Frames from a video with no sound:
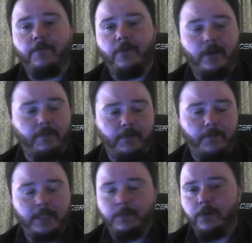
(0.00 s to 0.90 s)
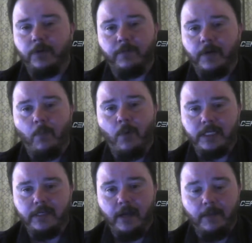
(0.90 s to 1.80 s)
on my phone. I've got Facebook. I've got
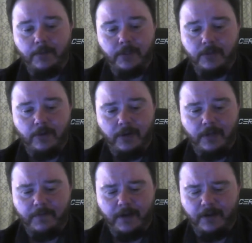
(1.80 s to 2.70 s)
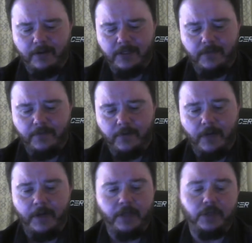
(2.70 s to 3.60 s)
WhatsApp installed. I've got all these
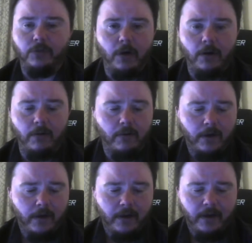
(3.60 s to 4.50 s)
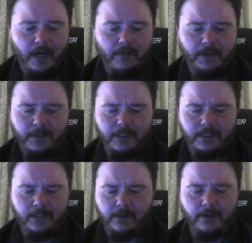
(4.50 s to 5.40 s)
different. I've got Duo. I've got
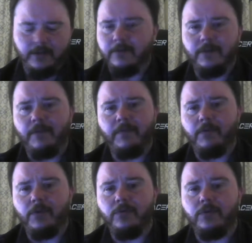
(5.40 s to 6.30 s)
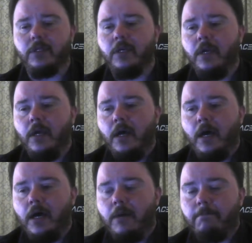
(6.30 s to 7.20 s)
things installed on here that I've never used.
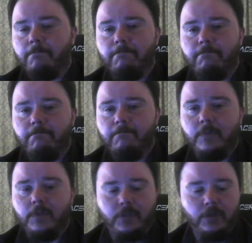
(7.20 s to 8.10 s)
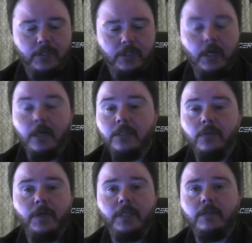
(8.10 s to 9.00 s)
Um, there's
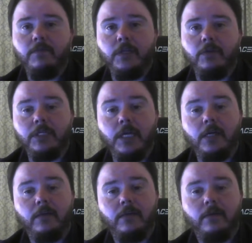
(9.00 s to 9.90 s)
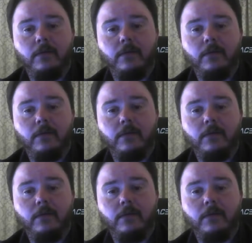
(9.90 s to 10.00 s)
tons of ways to video chat.